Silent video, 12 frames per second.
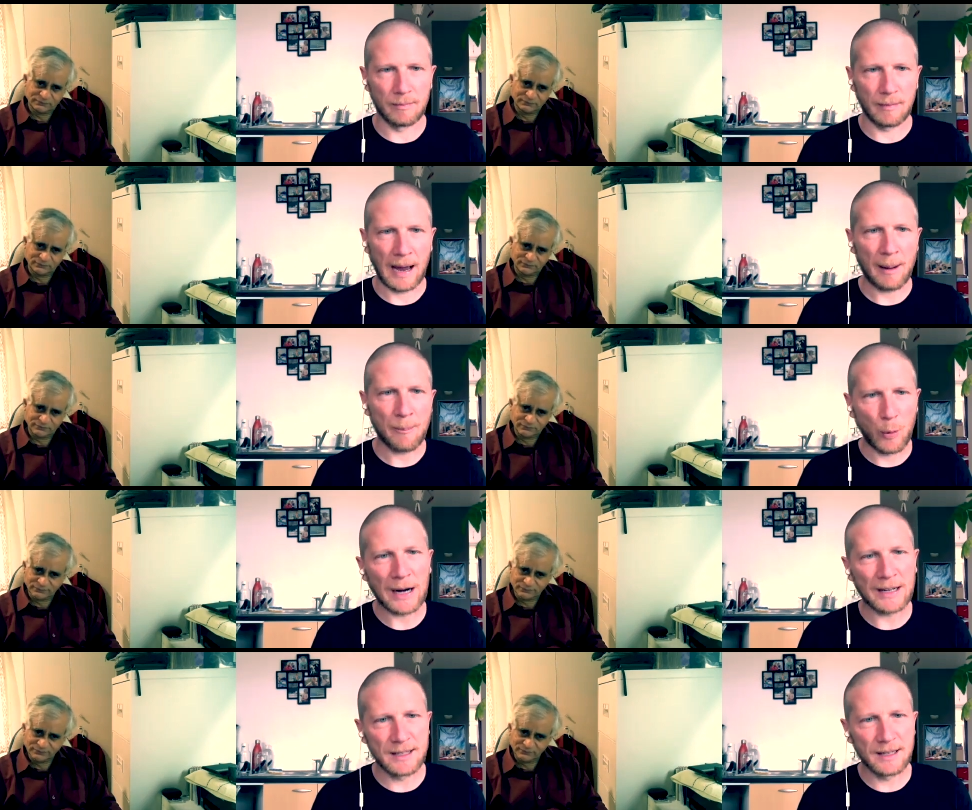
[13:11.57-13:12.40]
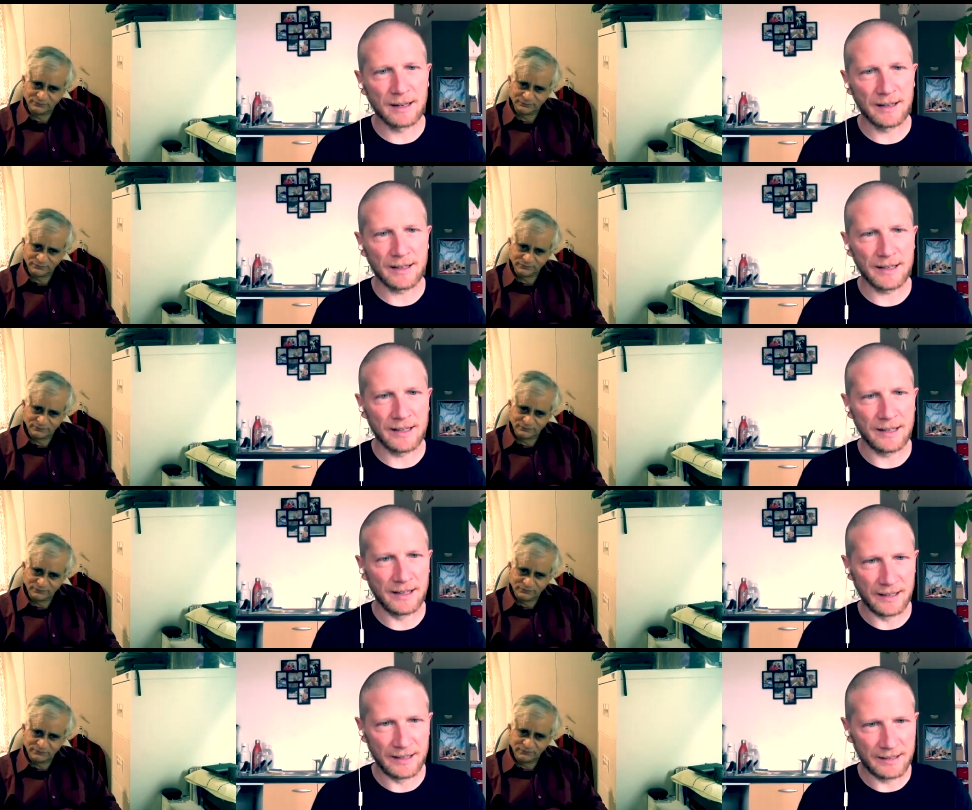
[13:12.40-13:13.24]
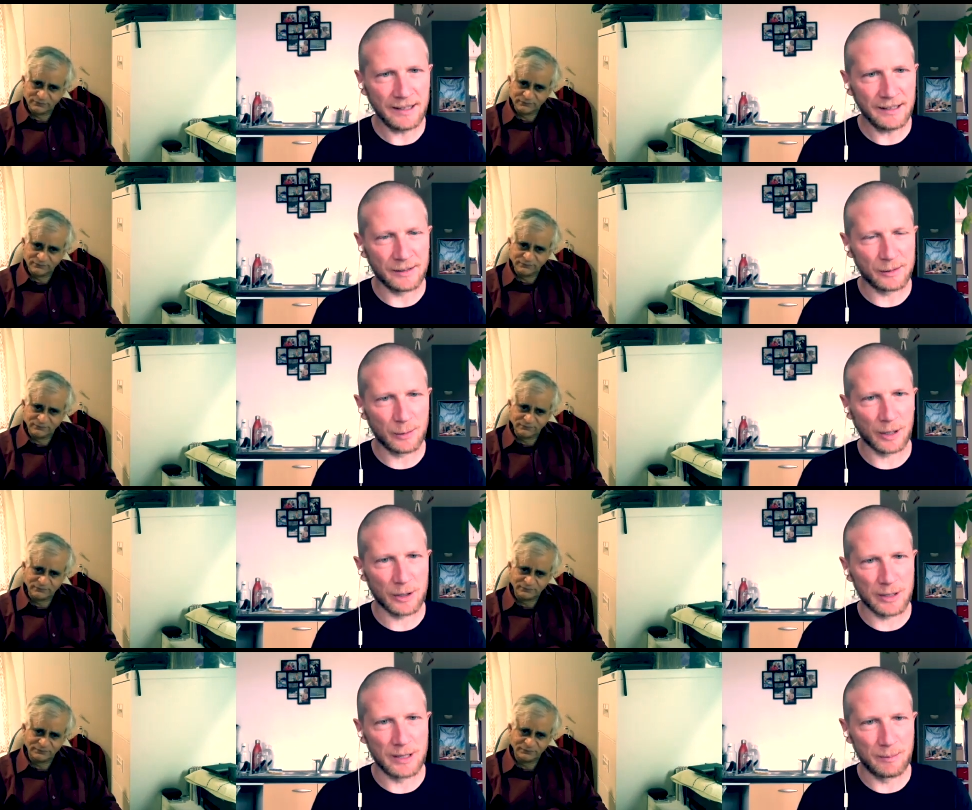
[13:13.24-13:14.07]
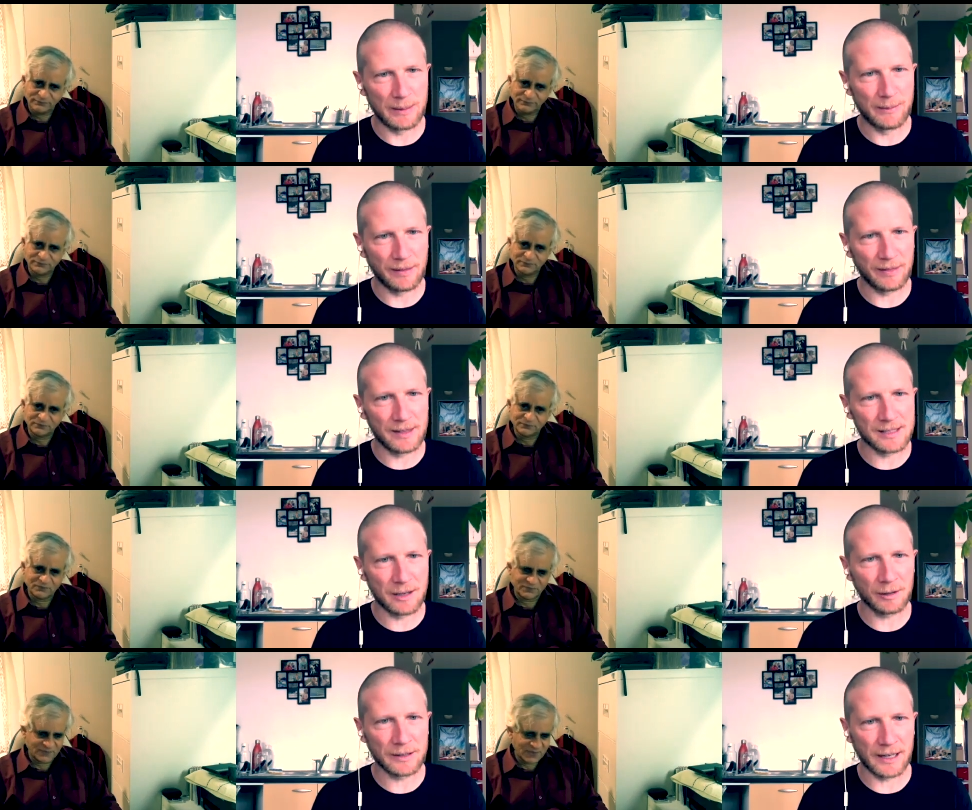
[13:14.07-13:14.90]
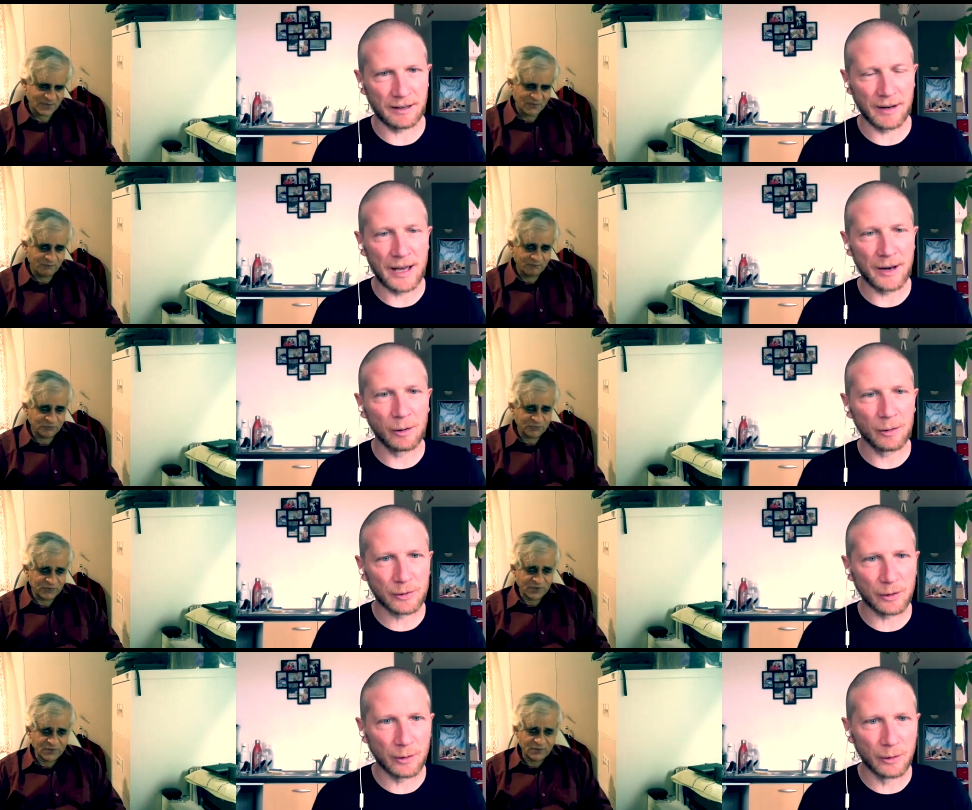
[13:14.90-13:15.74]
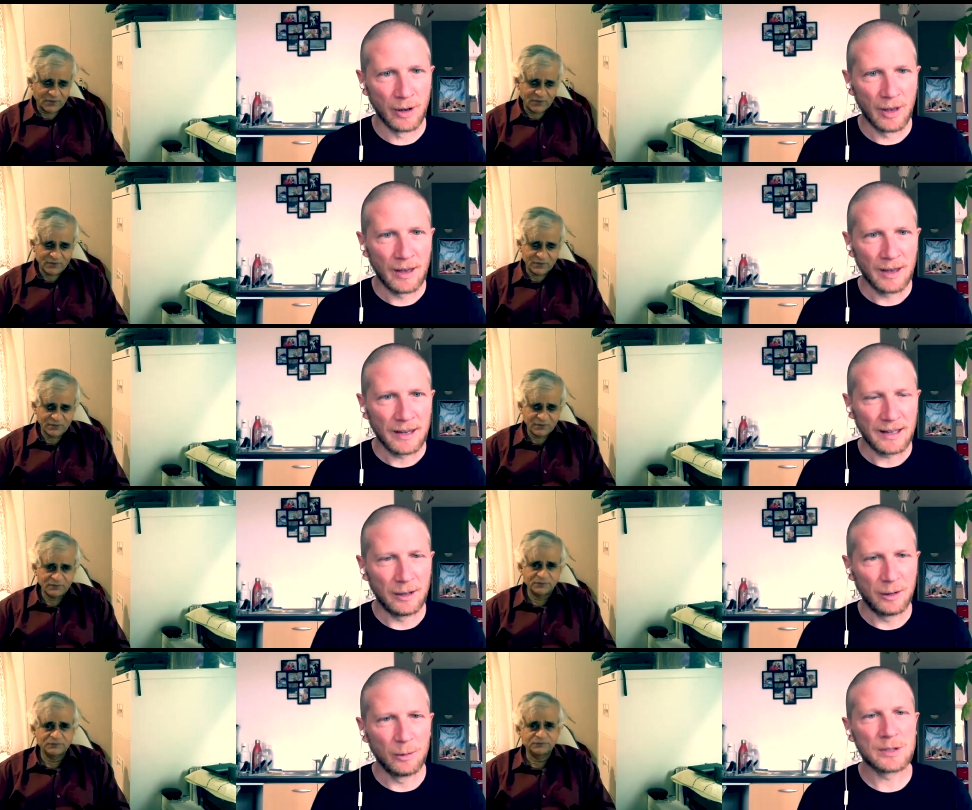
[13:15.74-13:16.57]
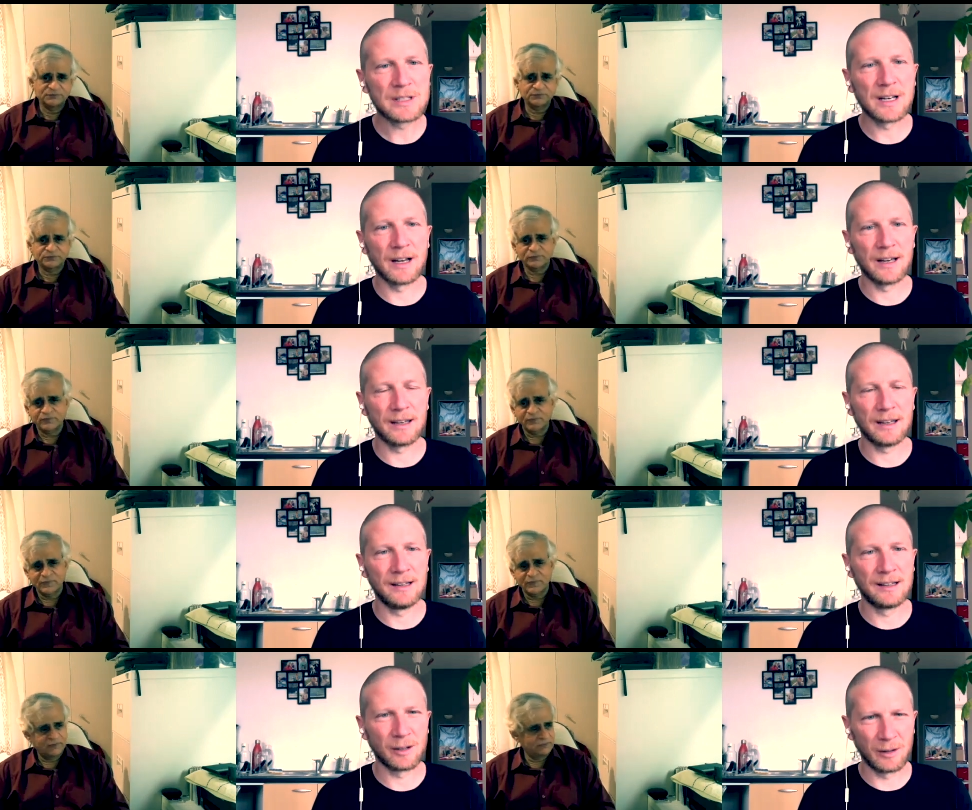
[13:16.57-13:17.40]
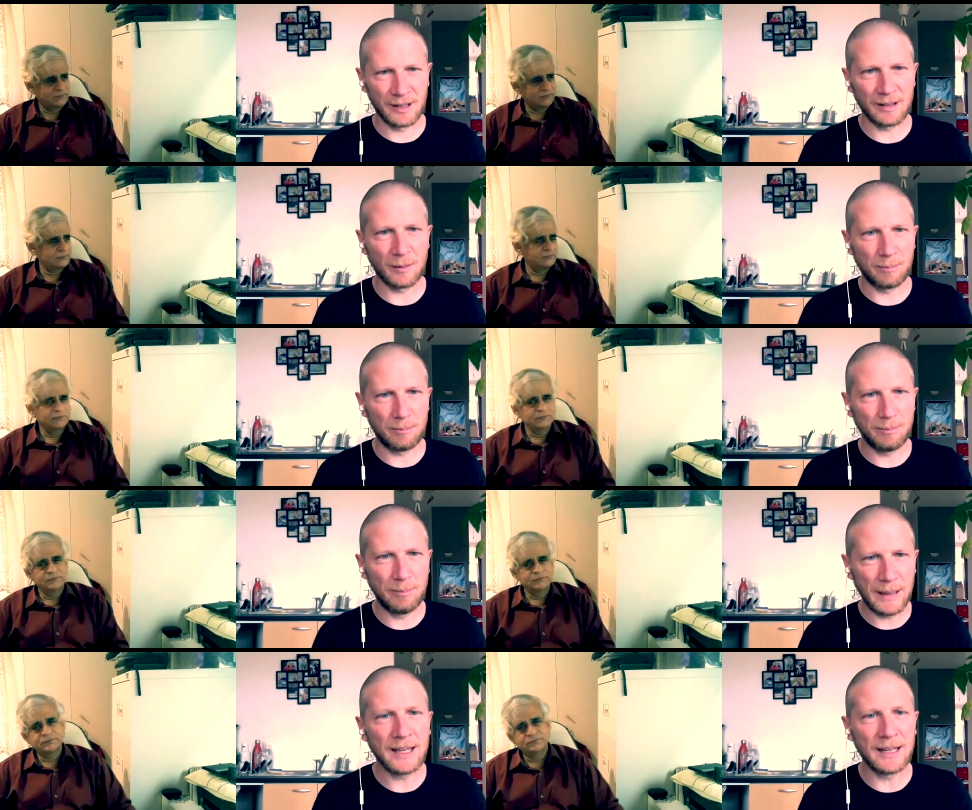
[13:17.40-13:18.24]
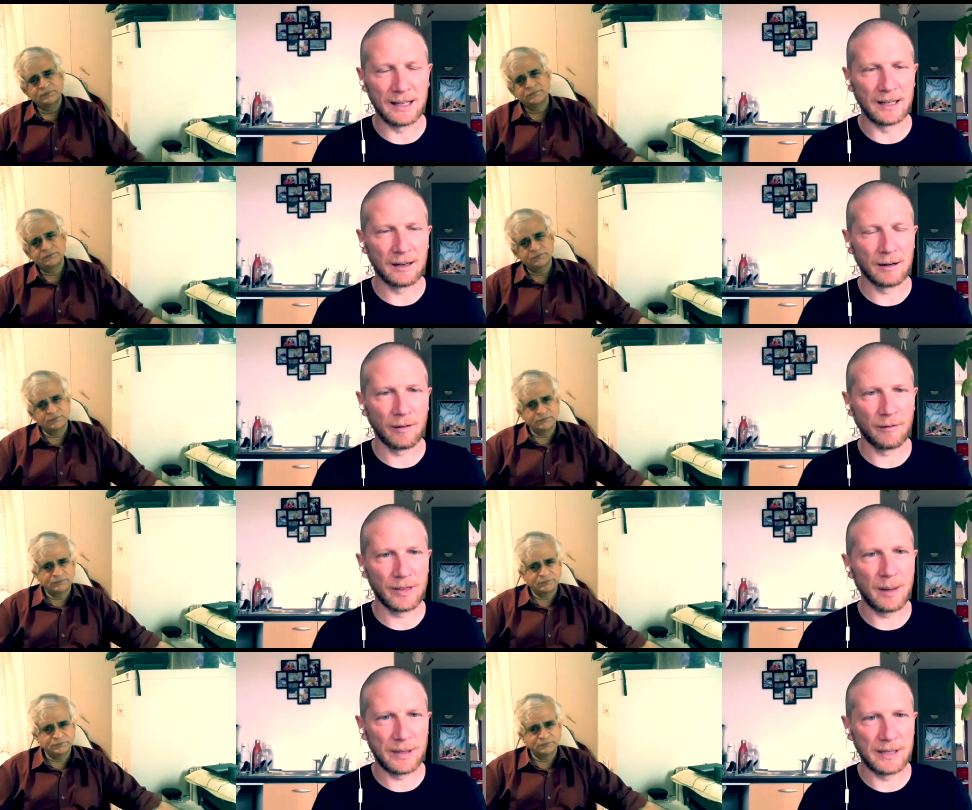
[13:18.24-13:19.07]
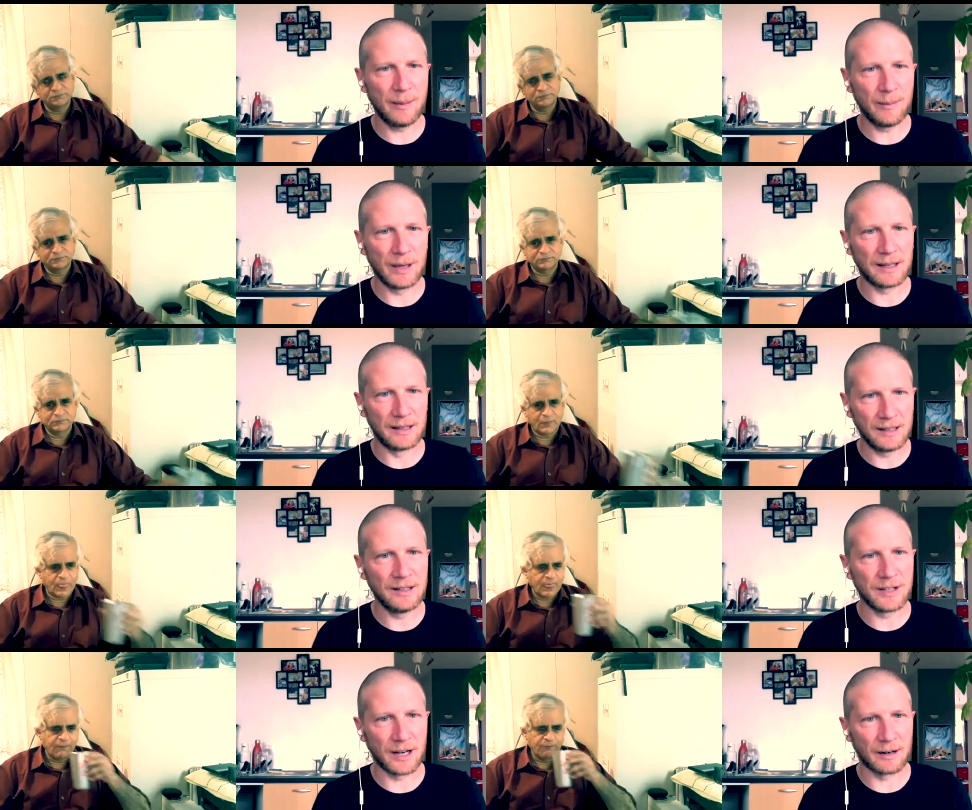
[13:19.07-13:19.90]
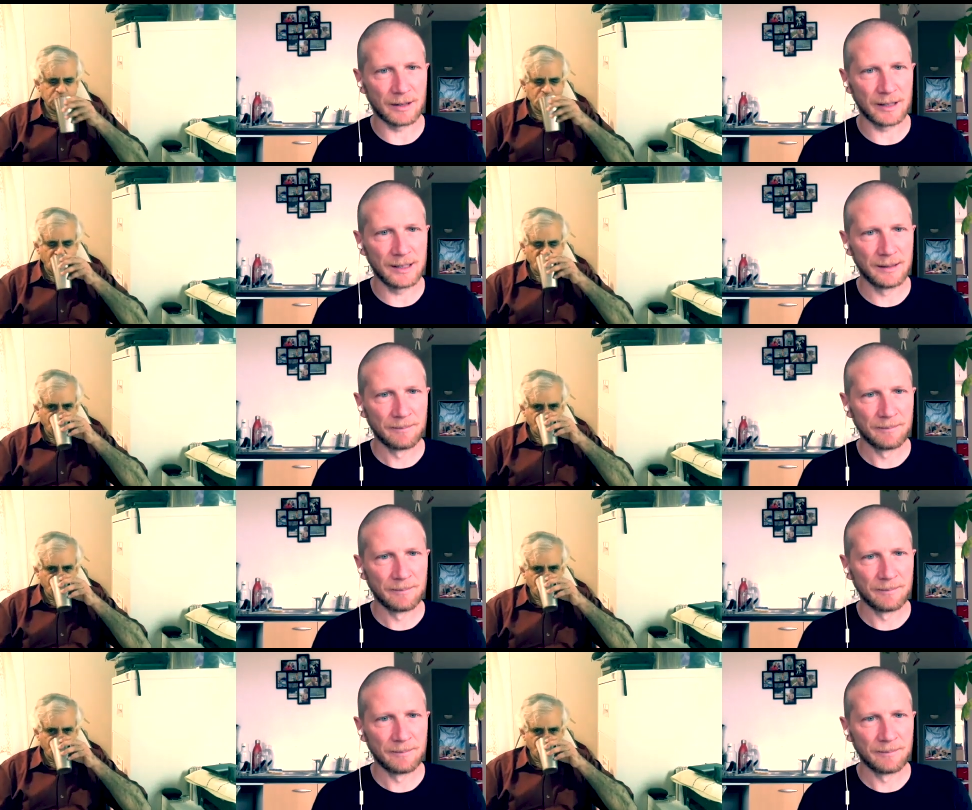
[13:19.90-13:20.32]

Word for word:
Speaker 1: how practical it, it is to actually implement this lockdown, and also it looks like it's only the beginning of the epidemic in India, right?